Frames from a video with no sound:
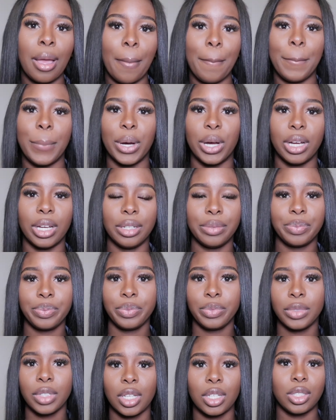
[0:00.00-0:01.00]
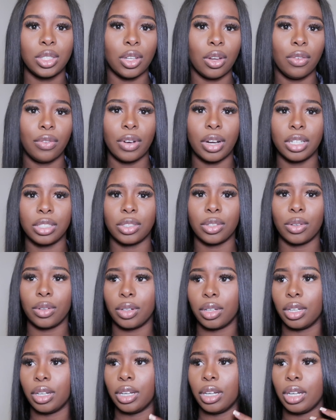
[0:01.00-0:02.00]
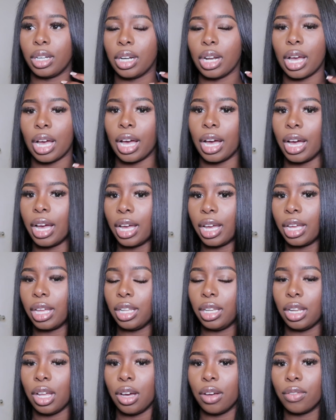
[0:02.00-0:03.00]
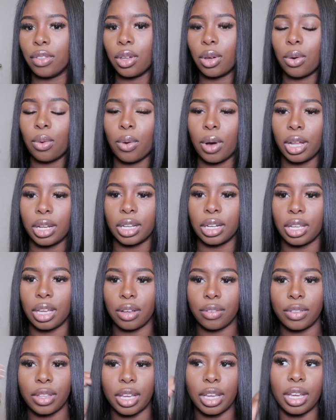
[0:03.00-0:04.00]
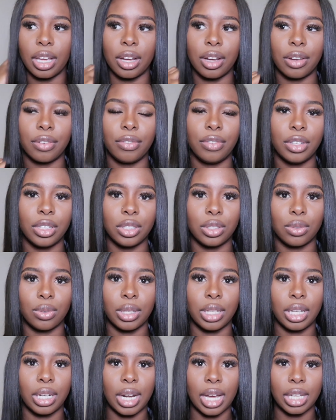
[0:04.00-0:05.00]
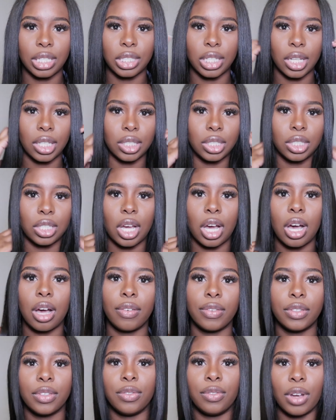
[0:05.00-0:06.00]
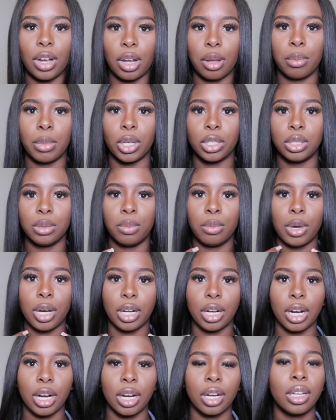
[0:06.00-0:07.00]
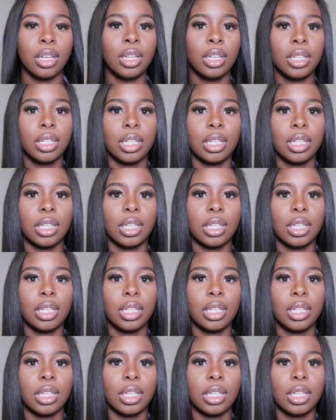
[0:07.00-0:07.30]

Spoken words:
But so far so good. I love the quality of the hair. It feels really nice and soft, very much butter.